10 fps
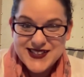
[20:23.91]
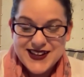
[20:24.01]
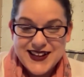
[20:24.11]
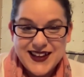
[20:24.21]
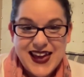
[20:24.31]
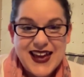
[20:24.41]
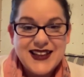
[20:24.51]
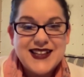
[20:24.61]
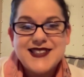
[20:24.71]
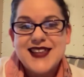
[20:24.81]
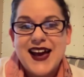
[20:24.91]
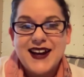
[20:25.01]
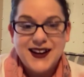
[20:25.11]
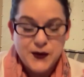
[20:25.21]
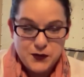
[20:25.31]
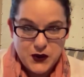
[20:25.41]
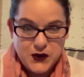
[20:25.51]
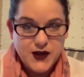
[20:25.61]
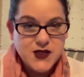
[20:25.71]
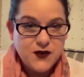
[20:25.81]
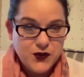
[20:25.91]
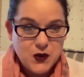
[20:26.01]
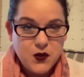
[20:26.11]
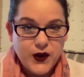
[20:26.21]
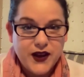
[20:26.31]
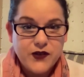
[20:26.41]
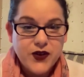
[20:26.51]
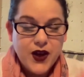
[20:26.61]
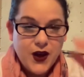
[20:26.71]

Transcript: And again, it's that Puritan viewpoint of,